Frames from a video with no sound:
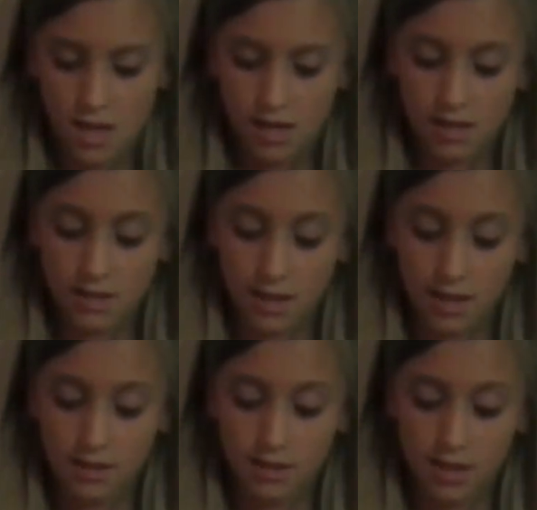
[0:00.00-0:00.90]
His
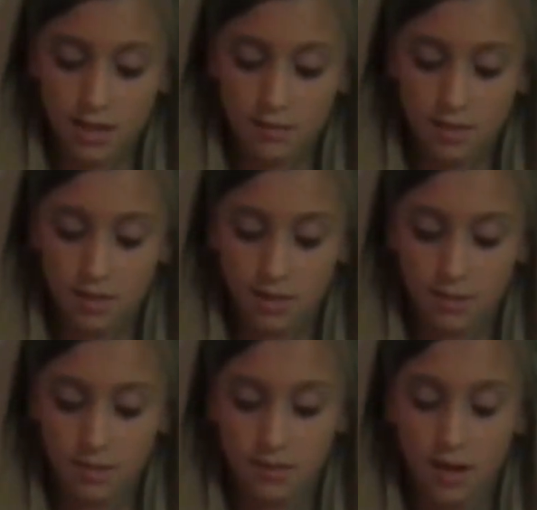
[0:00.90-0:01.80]
luck seemed to
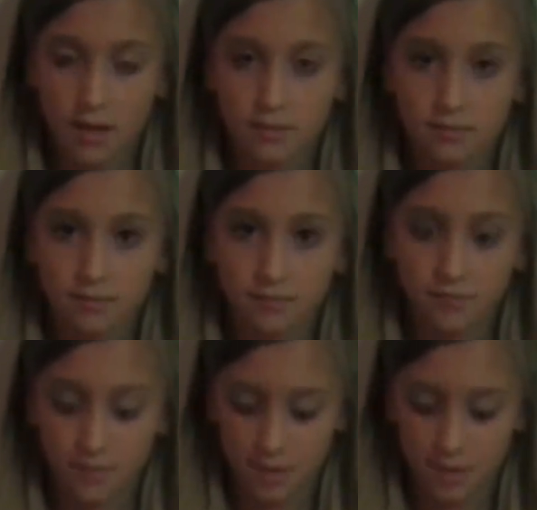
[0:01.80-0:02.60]
be rotten,